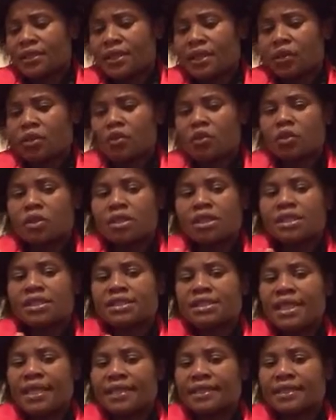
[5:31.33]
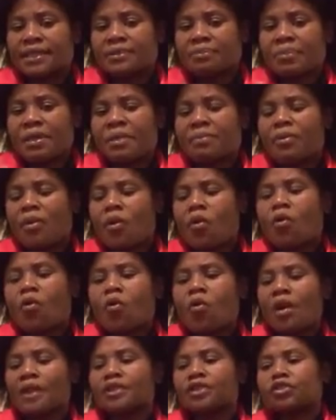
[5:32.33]
the good intended people
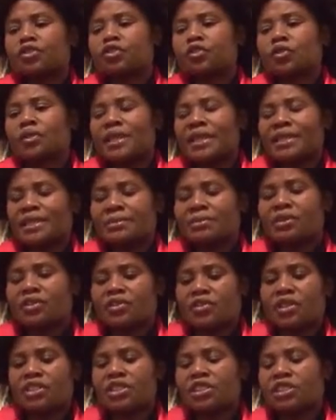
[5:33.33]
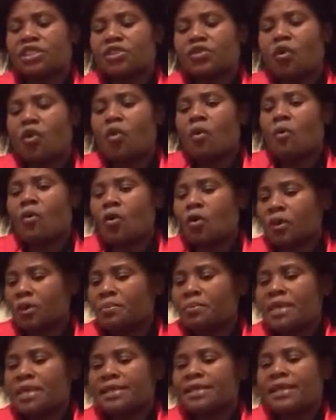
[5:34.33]
who wanted to do their demonstrations, it all got
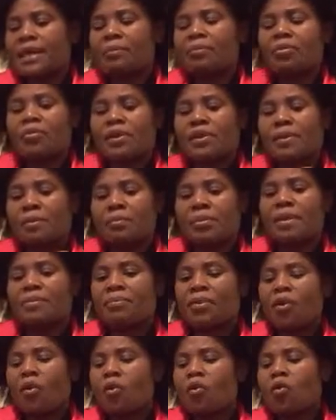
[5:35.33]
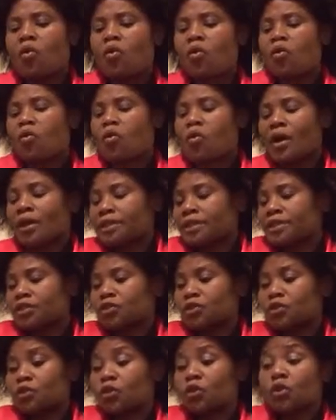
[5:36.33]
mixed up with the people who
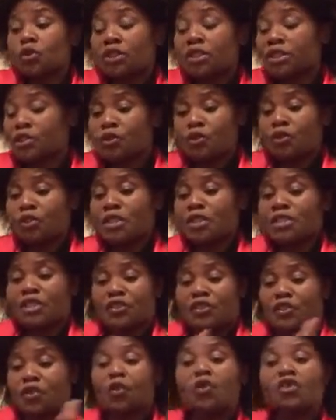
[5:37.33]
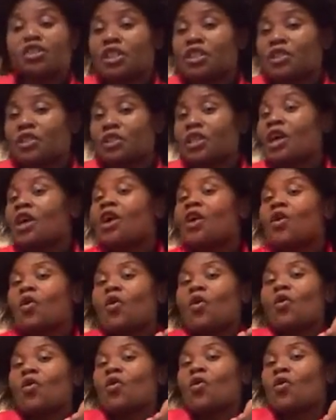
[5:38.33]
wanted to loot, including the soldiers
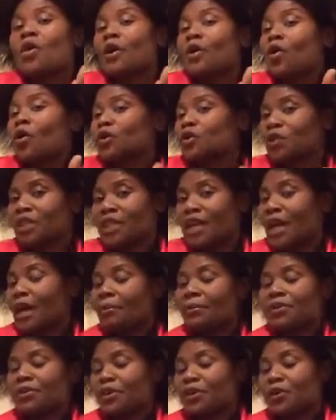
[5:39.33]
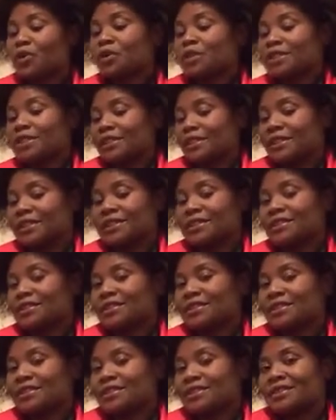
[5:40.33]
who were caught on camera looting.
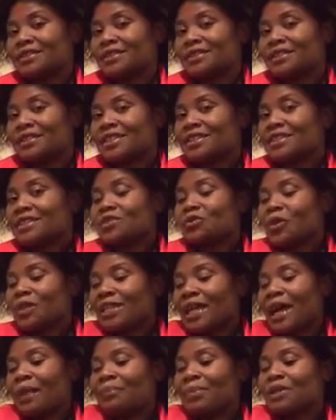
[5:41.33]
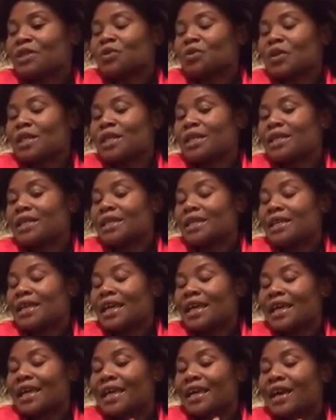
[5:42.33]
This is what happens when
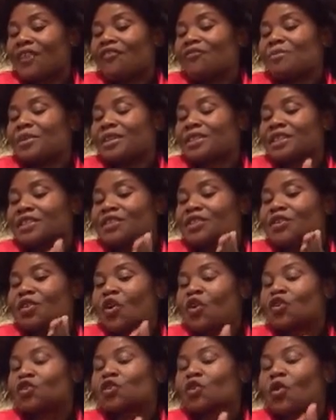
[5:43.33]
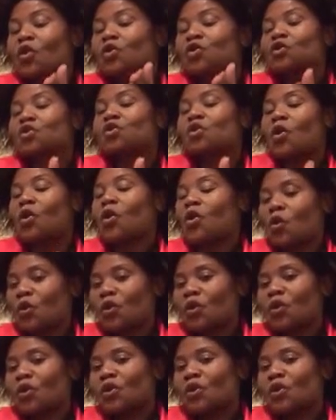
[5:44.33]
a government has lost control.